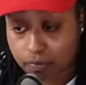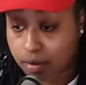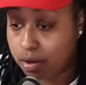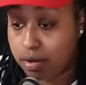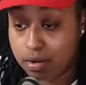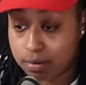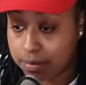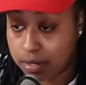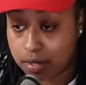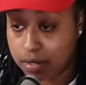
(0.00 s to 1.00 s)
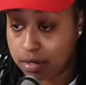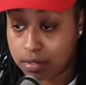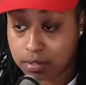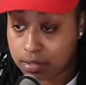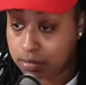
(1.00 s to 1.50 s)
Oh, my God.
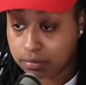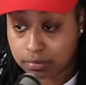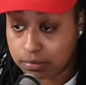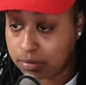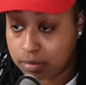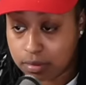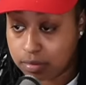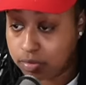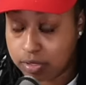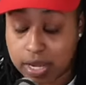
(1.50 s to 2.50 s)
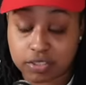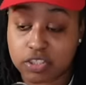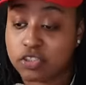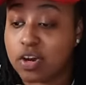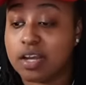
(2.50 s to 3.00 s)
Now
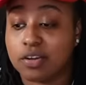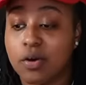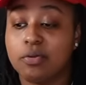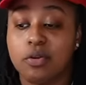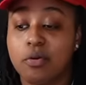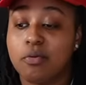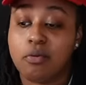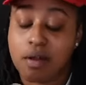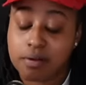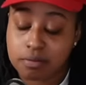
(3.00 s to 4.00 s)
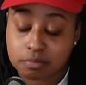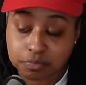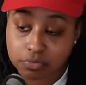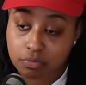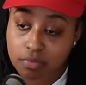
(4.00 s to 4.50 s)
she's trying to go low.
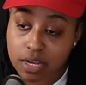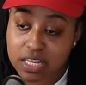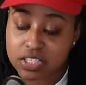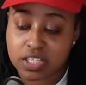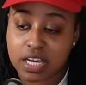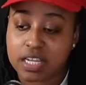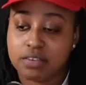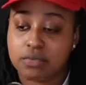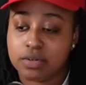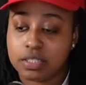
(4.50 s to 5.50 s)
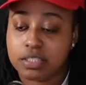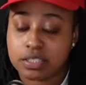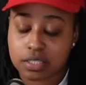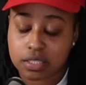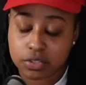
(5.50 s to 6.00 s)
And she can't even
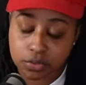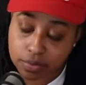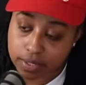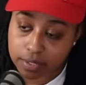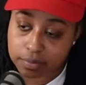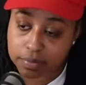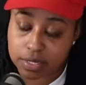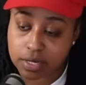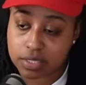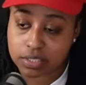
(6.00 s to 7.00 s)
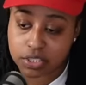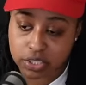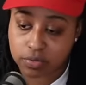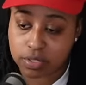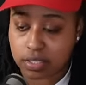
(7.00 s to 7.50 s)
realistically do it because
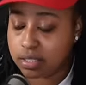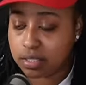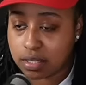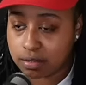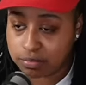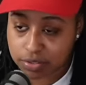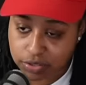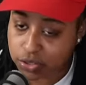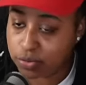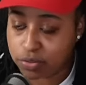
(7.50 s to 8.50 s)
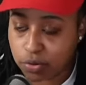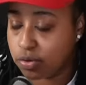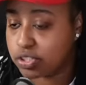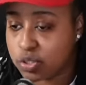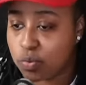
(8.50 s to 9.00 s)
she really loves Junior,
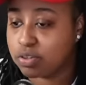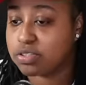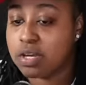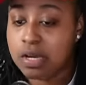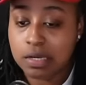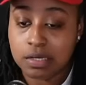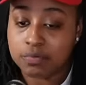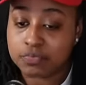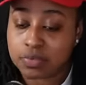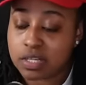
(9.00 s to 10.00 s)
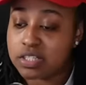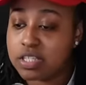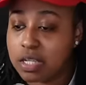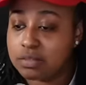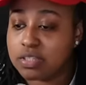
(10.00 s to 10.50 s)
or she wants, she
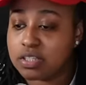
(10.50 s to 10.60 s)
loves the